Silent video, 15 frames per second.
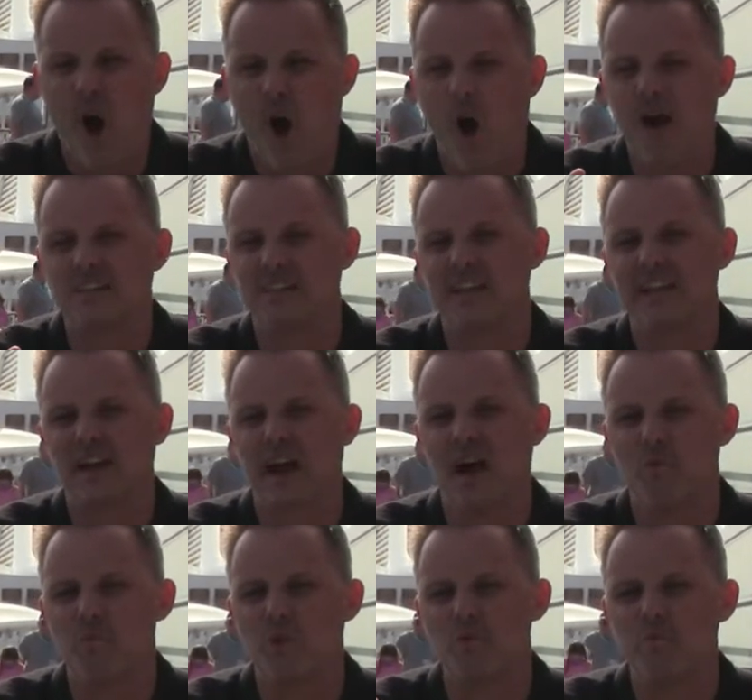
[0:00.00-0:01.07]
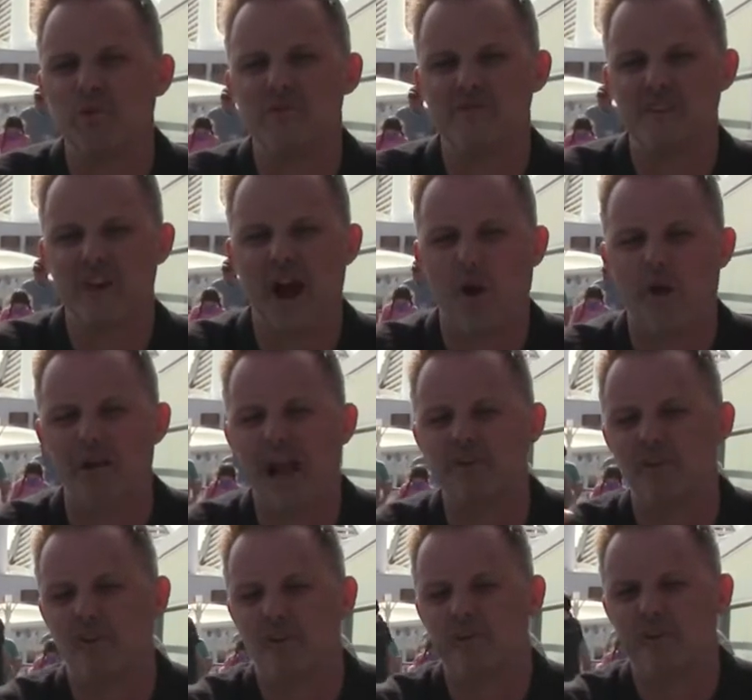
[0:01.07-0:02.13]
I think we're going to put the video on, have
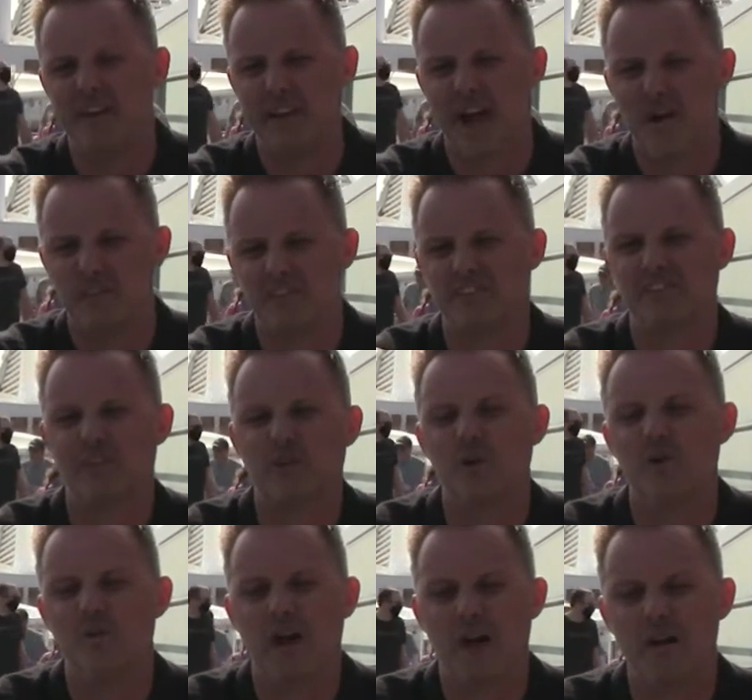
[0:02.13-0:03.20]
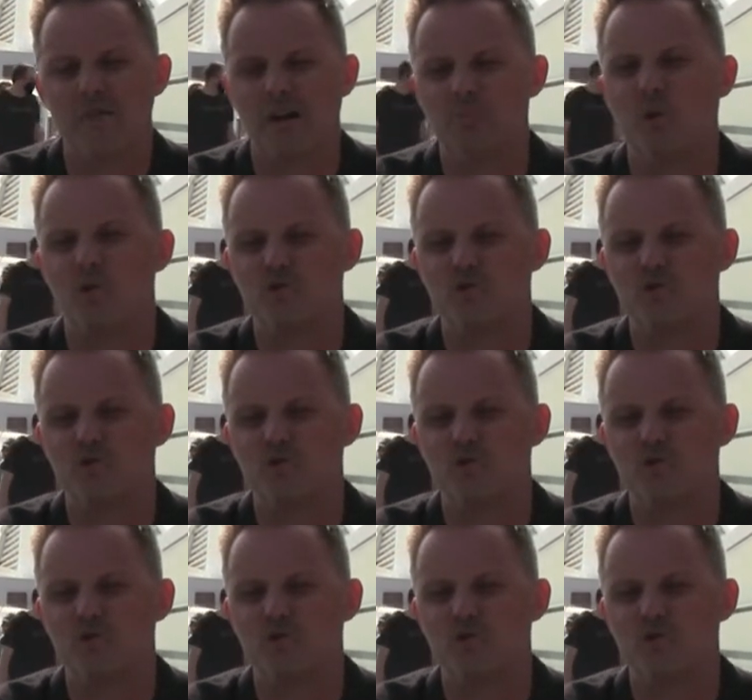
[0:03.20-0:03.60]
a look at the video because it's going to do it more